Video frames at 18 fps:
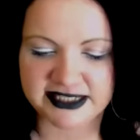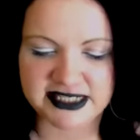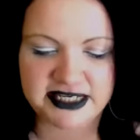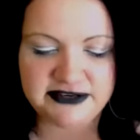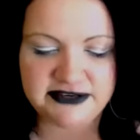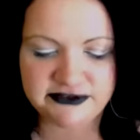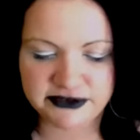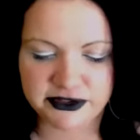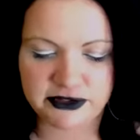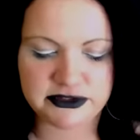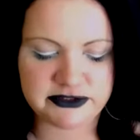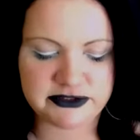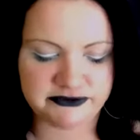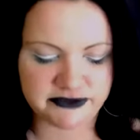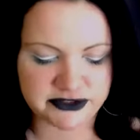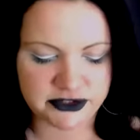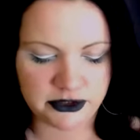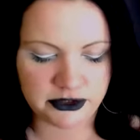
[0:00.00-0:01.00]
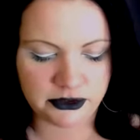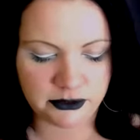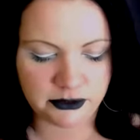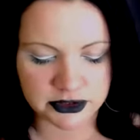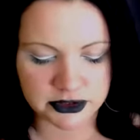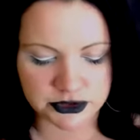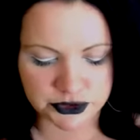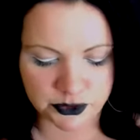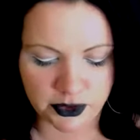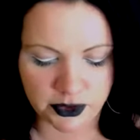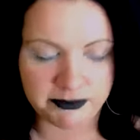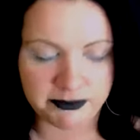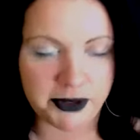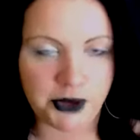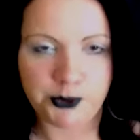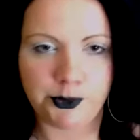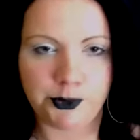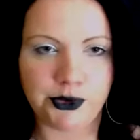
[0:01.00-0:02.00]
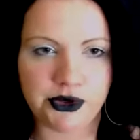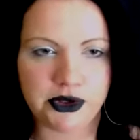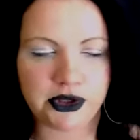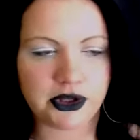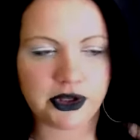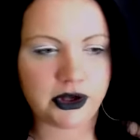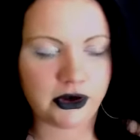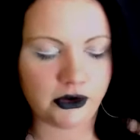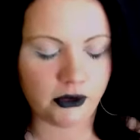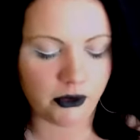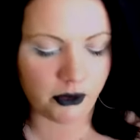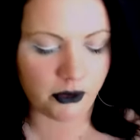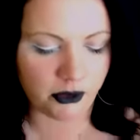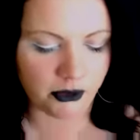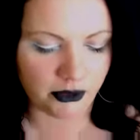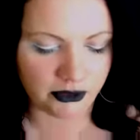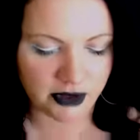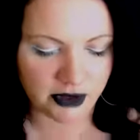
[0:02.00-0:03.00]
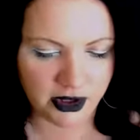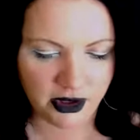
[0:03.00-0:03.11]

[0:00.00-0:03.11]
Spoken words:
Even those of us who enjoy bone work or